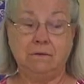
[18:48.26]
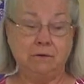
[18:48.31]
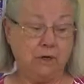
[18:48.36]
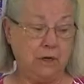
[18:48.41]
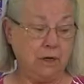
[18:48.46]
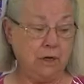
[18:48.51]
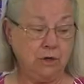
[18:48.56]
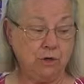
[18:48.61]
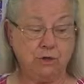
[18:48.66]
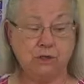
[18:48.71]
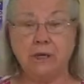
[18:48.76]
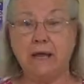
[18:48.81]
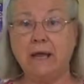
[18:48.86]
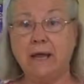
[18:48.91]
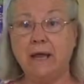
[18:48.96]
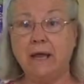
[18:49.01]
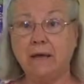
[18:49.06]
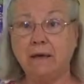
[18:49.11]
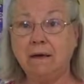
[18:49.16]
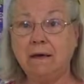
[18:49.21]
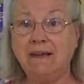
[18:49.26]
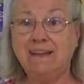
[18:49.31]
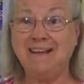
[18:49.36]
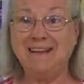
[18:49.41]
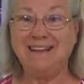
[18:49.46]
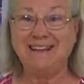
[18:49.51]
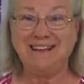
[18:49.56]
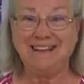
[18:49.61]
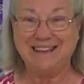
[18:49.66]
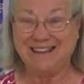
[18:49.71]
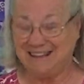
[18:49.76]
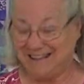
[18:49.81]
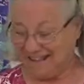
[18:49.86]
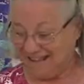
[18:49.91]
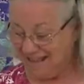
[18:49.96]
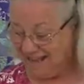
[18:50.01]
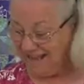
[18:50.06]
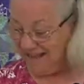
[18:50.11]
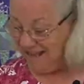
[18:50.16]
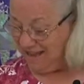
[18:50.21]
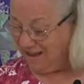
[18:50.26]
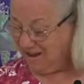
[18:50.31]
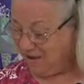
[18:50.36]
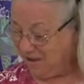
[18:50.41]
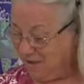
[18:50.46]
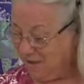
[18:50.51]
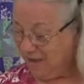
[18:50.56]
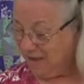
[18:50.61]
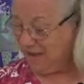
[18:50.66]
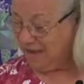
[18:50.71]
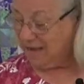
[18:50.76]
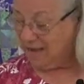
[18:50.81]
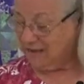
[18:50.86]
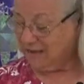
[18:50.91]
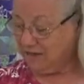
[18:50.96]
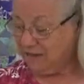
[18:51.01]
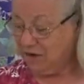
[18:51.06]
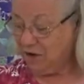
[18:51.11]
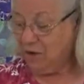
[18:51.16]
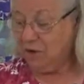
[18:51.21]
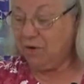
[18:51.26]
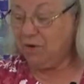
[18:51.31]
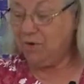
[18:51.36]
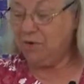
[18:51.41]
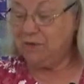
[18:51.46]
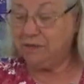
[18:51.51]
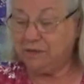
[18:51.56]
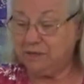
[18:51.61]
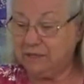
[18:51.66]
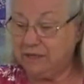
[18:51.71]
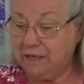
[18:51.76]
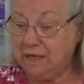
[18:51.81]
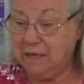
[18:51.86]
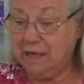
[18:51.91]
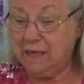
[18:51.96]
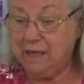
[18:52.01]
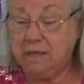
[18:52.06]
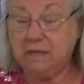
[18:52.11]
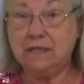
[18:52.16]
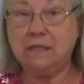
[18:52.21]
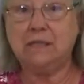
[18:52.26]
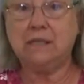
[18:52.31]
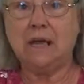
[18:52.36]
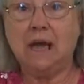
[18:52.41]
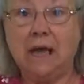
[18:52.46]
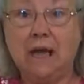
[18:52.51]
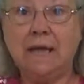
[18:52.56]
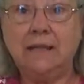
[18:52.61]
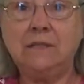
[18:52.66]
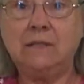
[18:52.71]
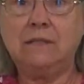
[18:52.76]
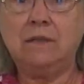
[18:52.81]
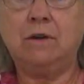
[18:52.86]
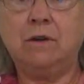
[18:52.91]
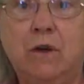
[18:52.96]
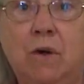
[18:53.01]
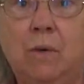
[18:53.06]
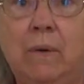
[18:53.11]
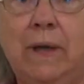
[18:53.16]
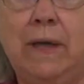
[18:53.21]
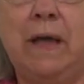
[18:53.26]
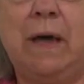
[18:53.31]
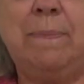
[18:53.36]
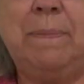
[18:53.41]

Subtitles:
Do you understand? Okay, so you see the sides are going